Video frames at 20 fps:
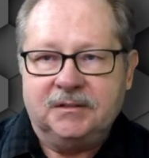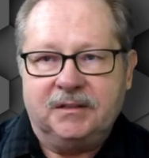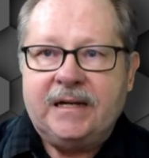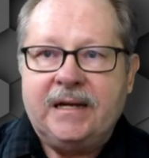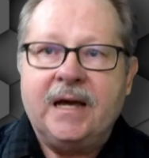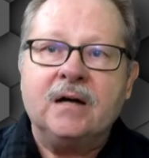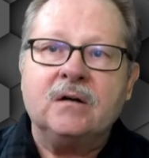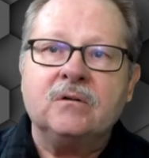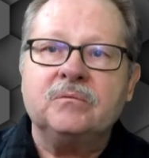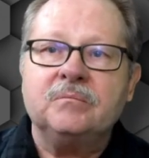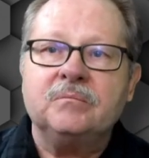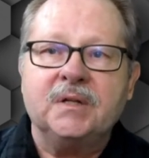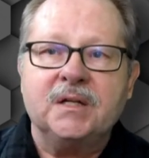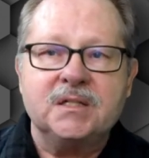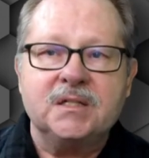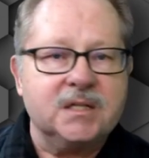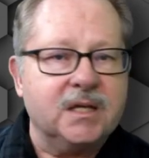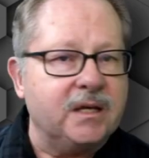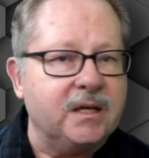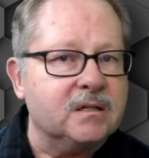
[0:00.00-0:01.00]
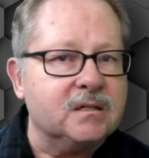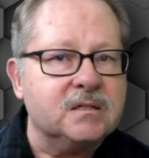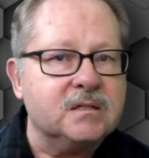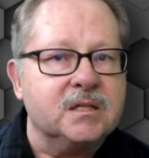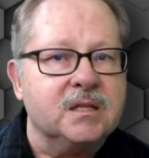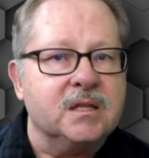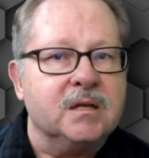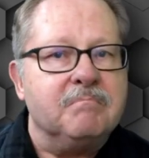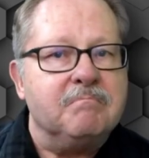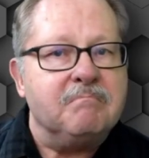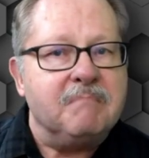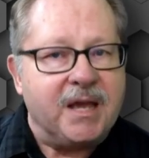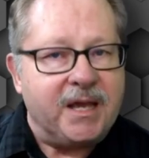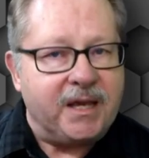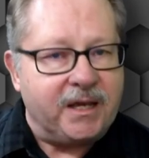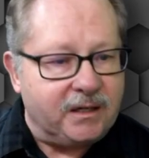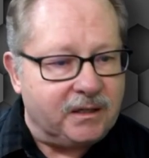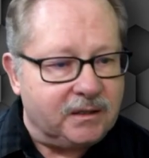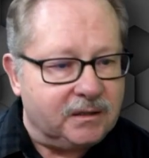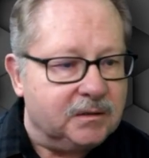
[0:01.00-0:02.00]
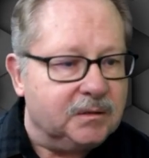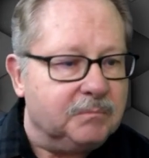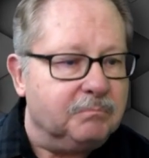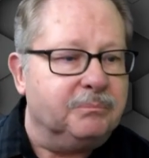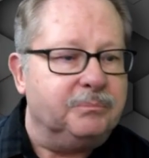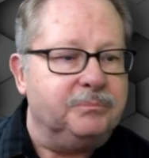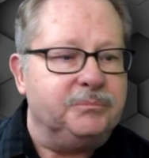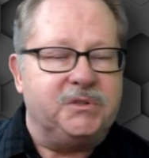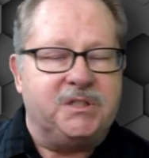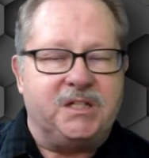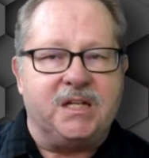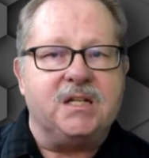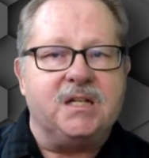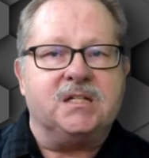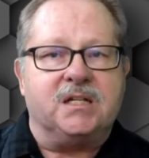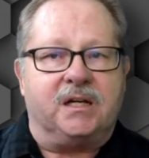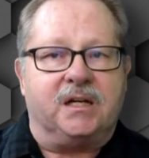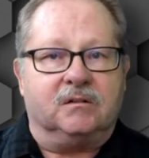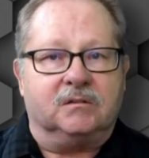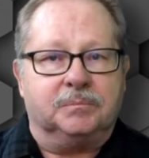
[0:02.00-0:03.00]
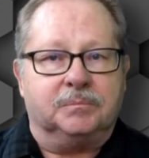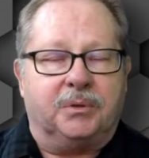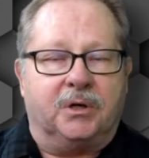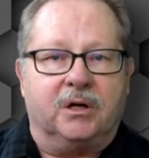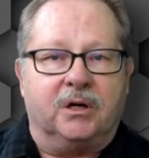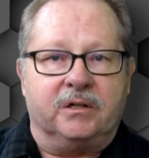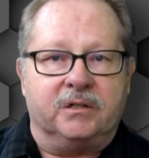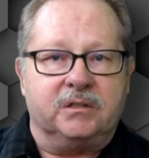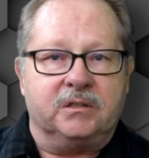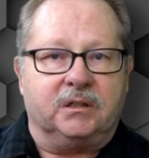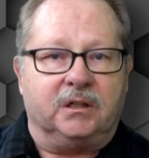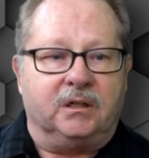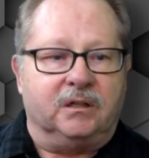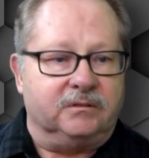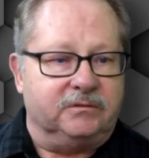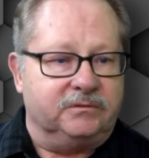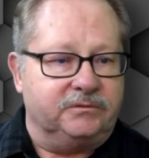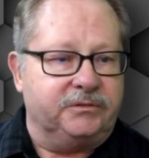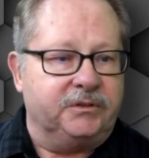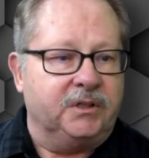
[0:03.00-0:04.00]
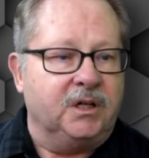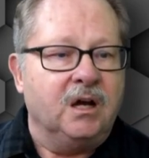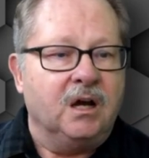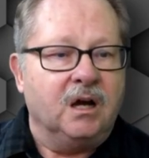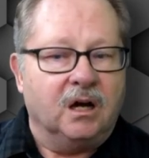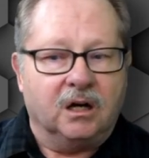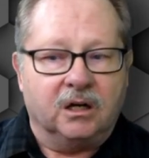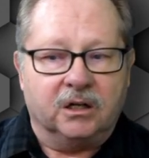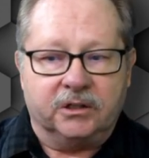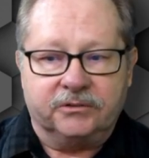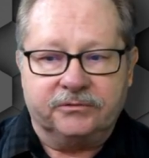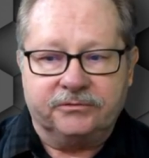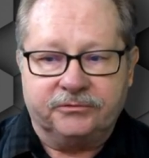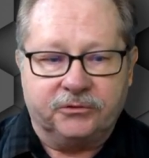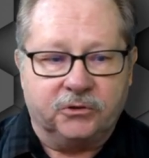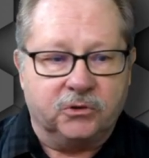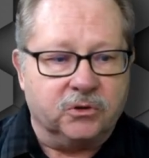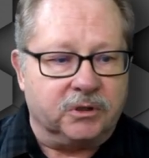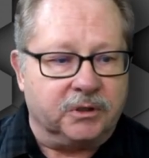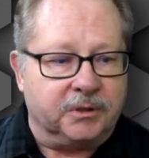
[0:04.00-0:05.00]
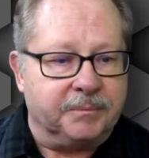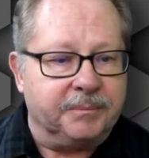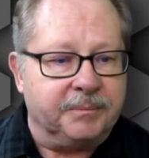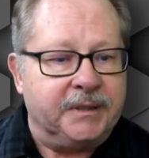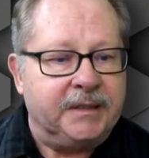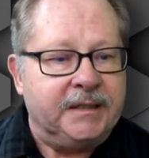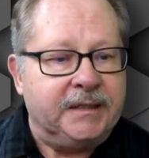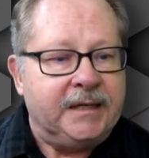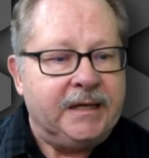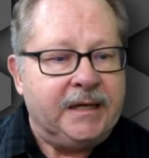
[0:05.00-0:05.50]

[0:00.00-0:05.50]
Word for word: Now let's get to the main detail part of our form.